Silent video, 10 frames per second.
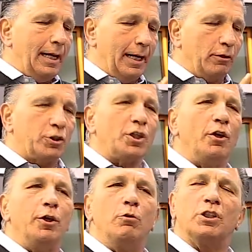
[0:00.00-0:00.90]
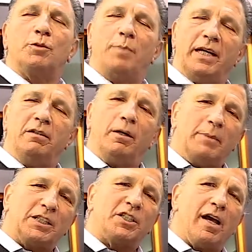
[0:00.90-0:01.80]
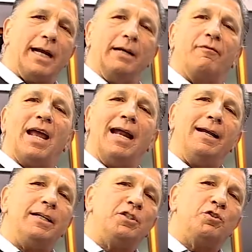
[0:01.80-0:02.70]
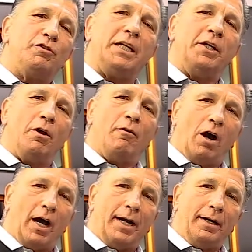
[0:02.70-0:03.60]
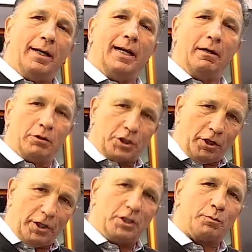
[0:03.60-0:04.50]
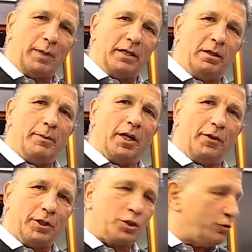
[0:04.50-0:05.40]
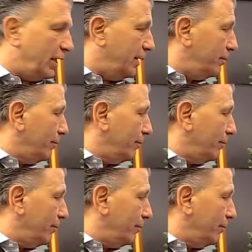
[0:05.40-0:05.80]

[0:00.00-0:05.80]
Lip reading: It'll show you a speed limit sign of any street you're on. It'll show you the speed limit of the street.